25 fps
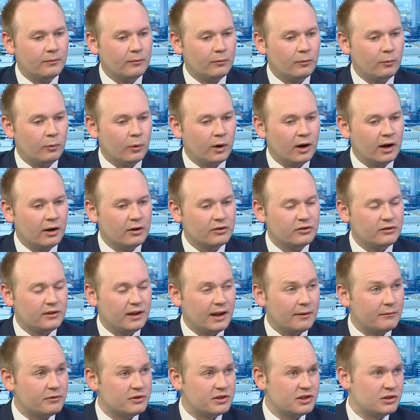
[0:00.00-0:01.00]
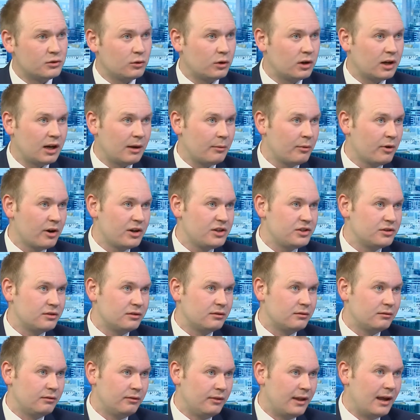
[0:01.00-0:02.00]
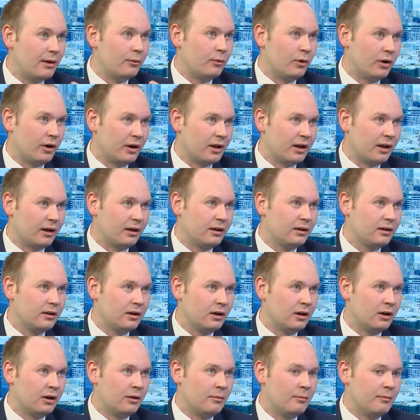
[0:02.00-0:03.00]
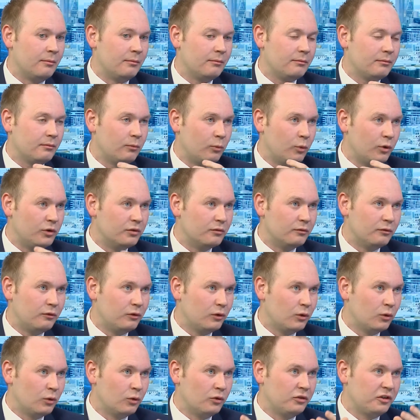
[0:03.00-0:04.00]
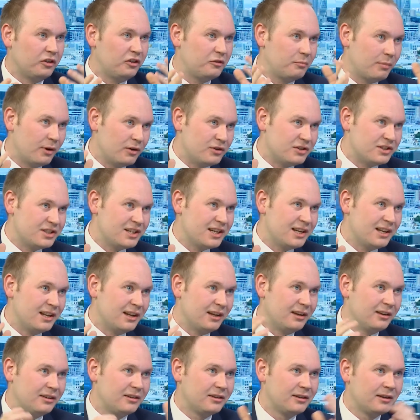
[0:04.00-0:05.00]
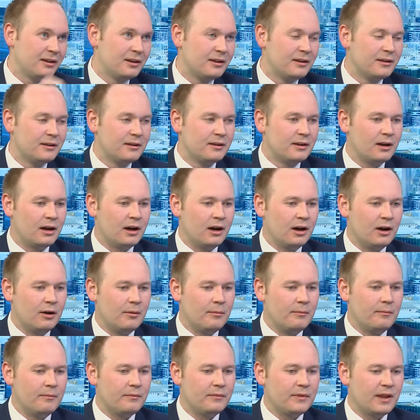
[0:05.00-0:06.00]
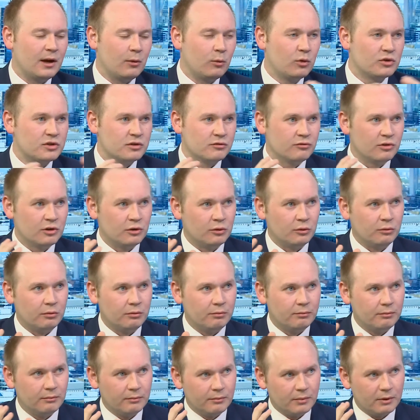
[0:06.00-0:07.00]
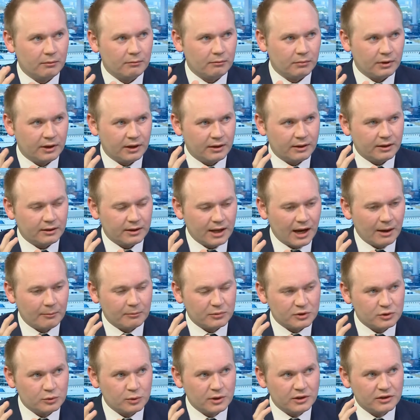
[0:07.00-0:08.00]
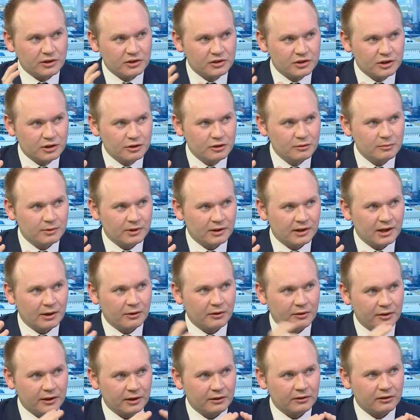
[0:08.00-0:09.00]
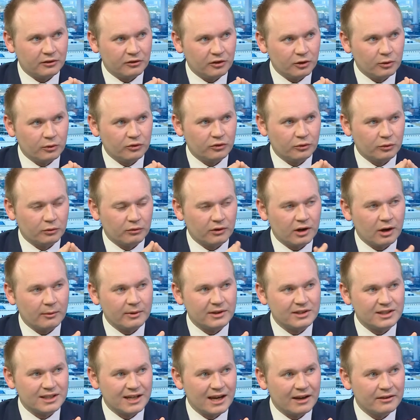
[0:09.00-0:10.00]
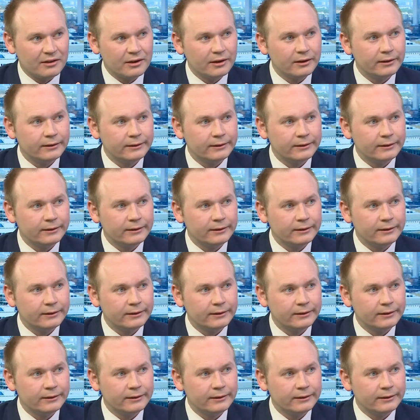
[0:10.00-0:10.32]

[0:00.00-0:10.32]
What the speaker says: where the emphasis on collaboration, networking, wooden floors, exposed ceilings. There was a real gap between the two, but now I think the two are sort of coming together.